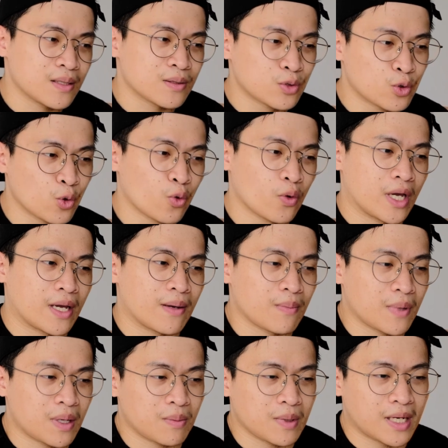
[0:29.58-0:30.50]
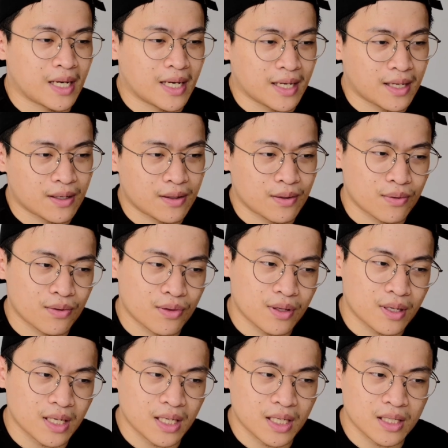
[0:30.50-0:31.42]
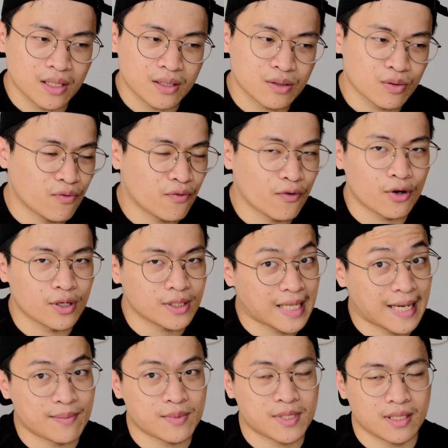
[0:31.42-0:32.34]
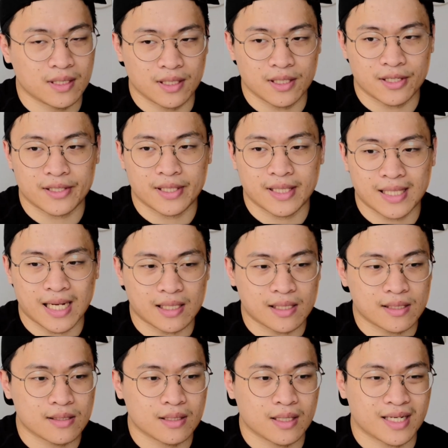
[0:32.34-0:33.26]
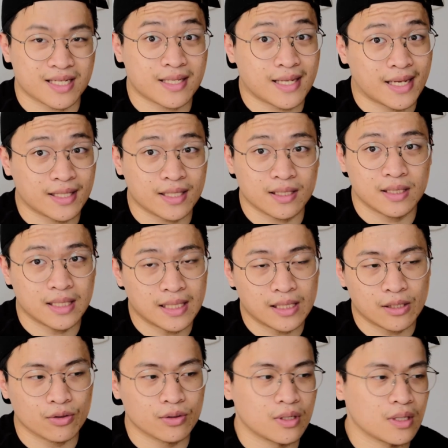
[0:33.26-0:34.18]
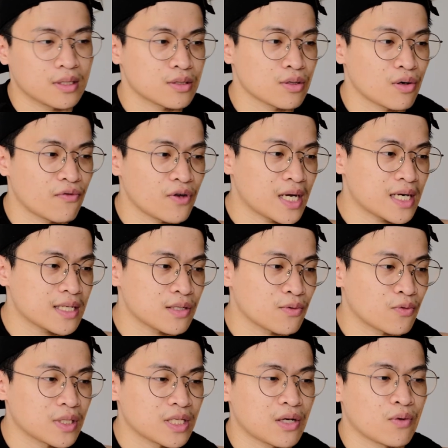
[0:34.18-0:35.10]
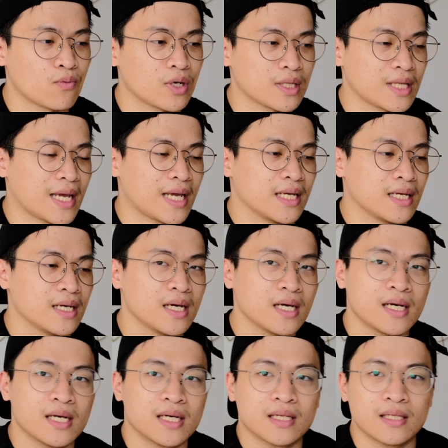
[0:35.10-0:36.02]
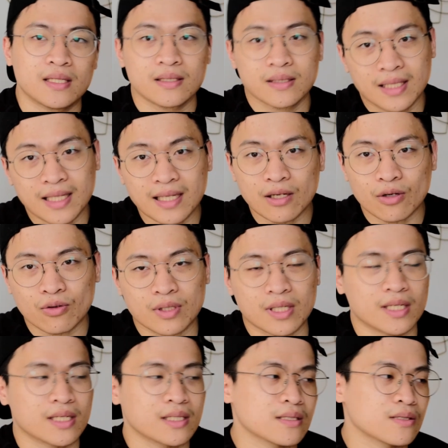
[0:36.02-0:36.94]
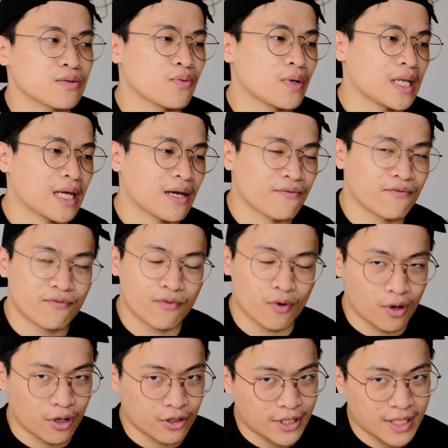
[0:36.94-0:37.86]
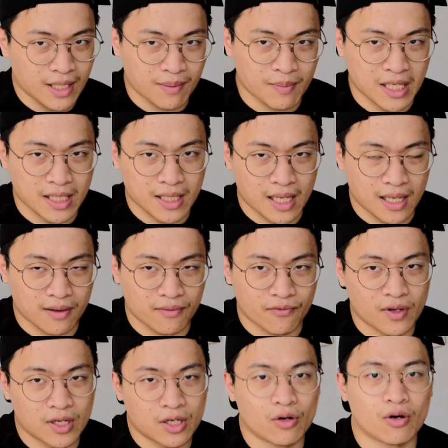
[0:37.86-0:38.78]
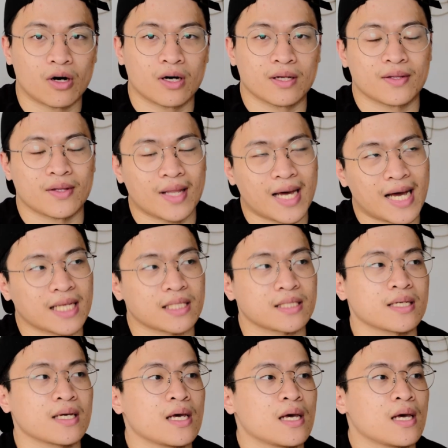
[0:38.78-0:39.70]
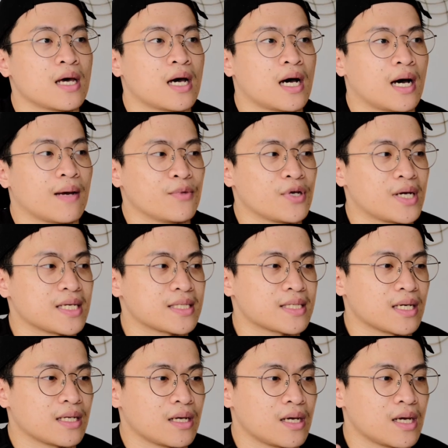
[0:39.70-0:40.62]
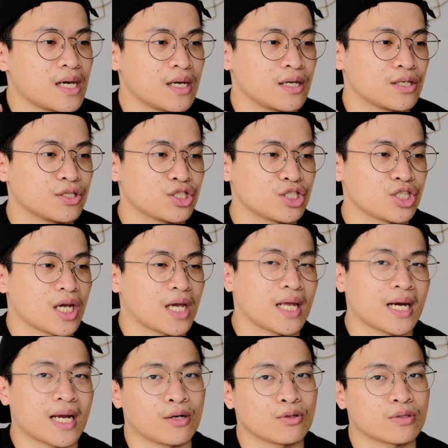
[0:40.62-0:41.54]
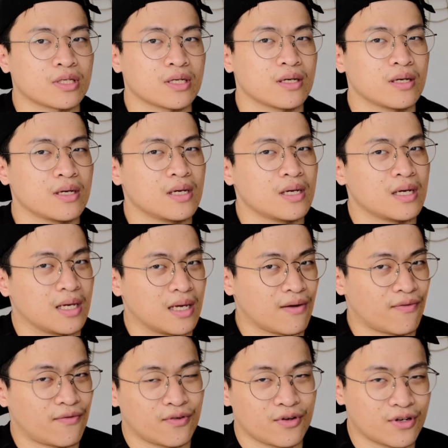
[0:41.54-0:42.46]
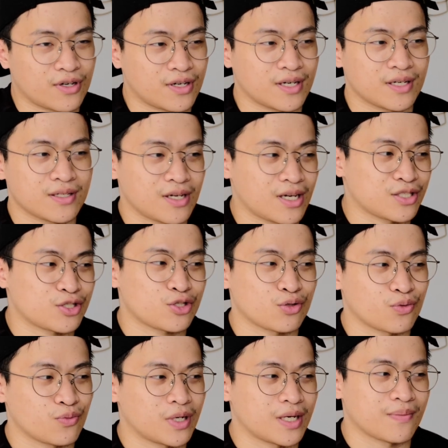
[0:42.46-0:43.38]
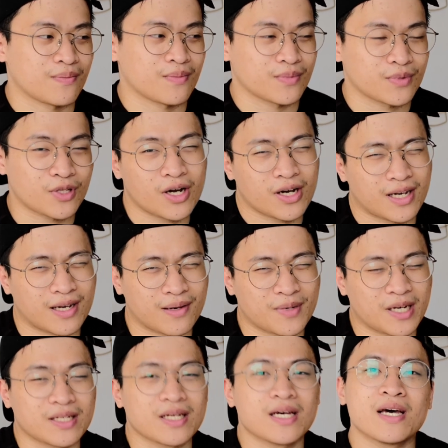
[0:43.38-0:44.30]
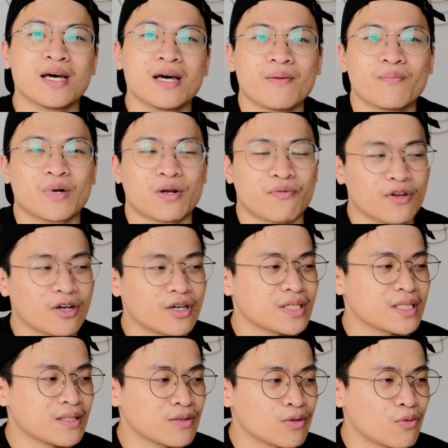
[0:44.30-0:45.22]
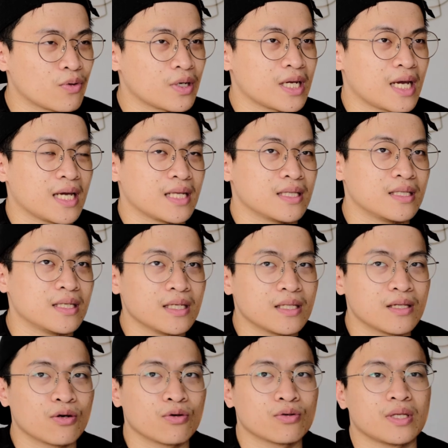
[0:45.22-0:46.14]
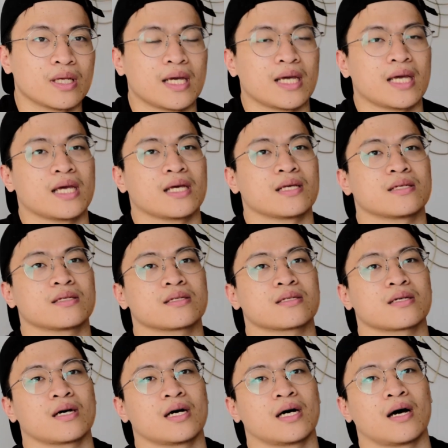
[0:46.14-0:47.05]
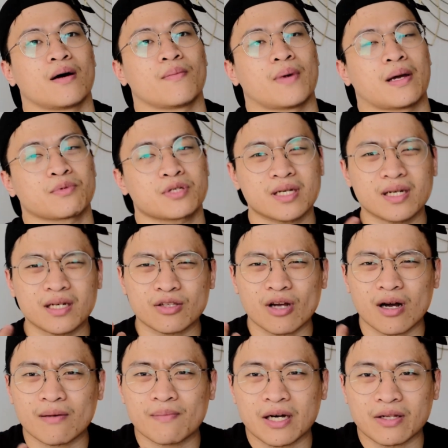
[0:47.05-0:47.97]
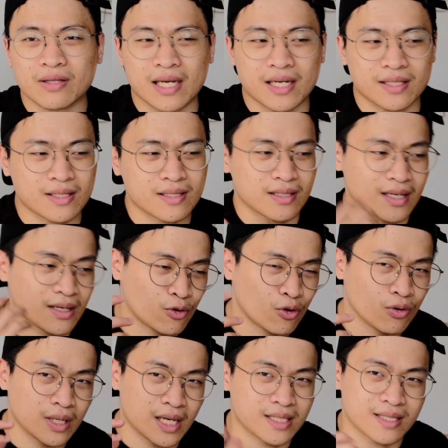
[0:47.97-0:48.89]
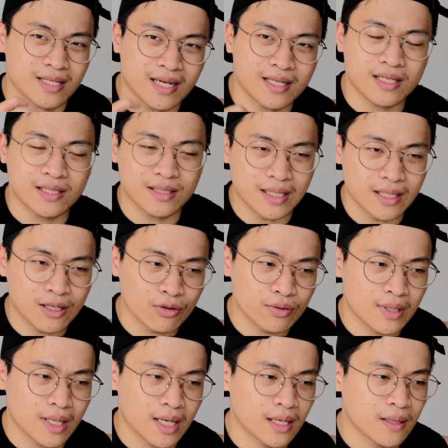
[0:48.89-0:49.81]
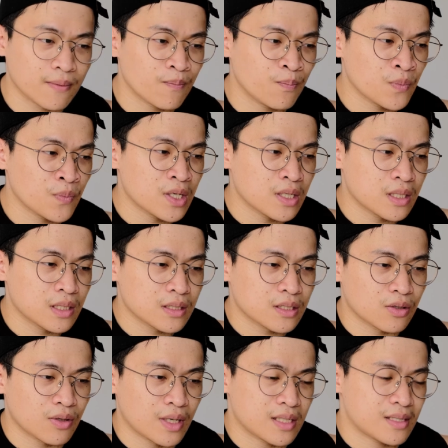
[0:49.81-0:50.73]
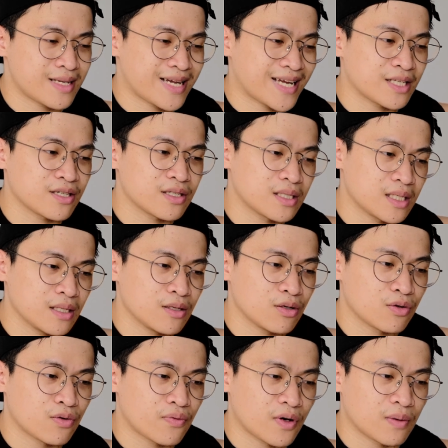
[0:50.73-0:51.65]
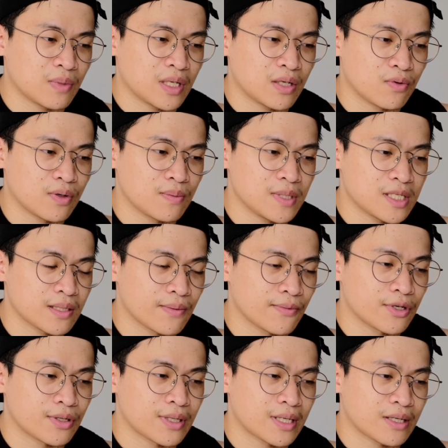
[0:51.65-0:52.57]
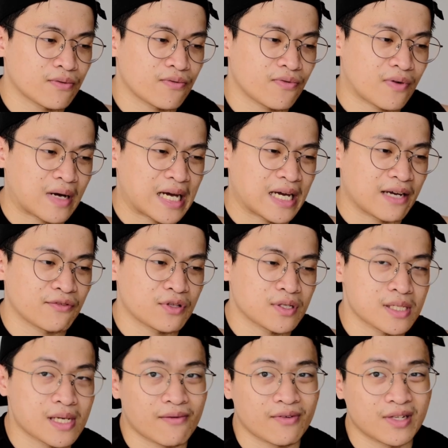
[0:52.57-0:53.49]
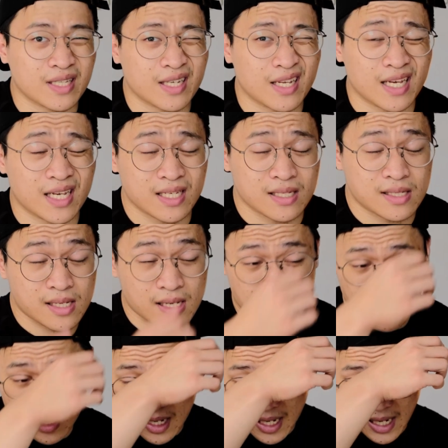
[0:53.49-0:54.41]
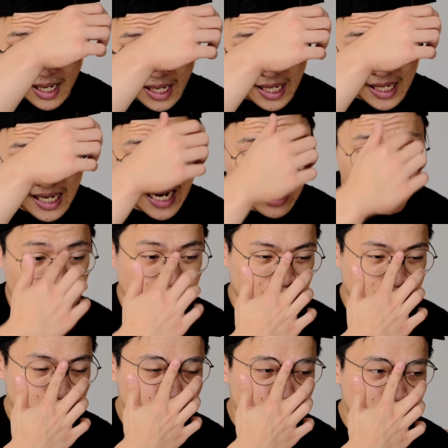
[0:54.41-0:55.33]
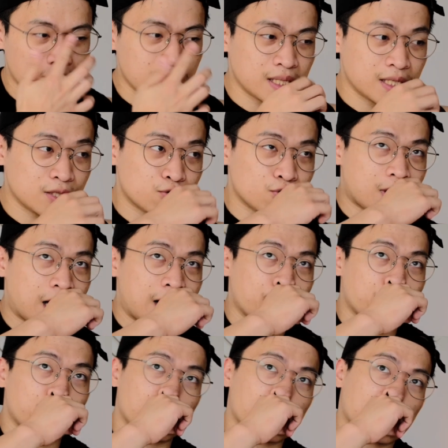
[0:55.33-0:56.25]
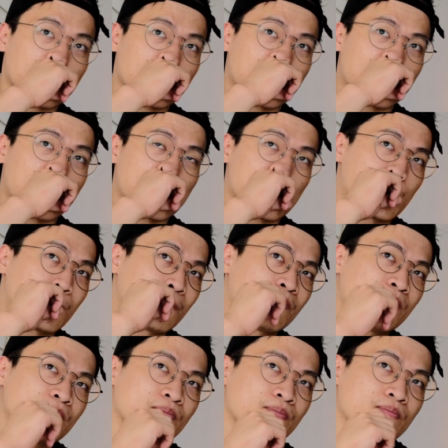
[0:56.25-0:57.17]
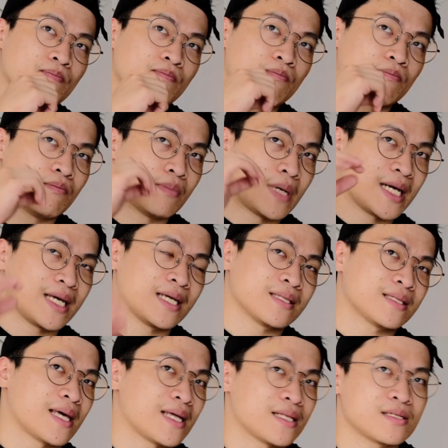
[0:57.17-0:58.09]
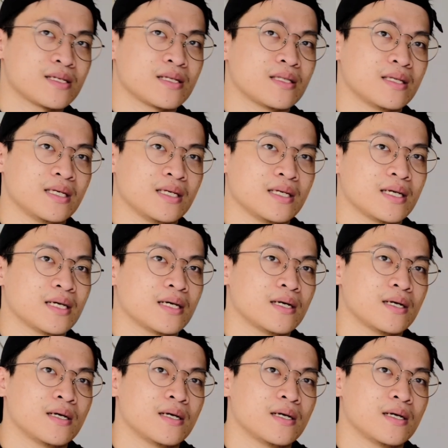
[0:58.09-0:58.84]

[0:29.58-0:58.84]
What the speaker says: doing maybe like 3 to 4 times a year, and that is an extended deload. So if you guys are wondering what a deload is, well, I've already made a video on that. You guys can check it out if you're not sure what I'm talking about. But if you already know what a deload is, I'm just gonna talk about like this whole extended deload thing. So a standard deload for me would be somewhere around 5 to 7 days, and I will usually drop my intensity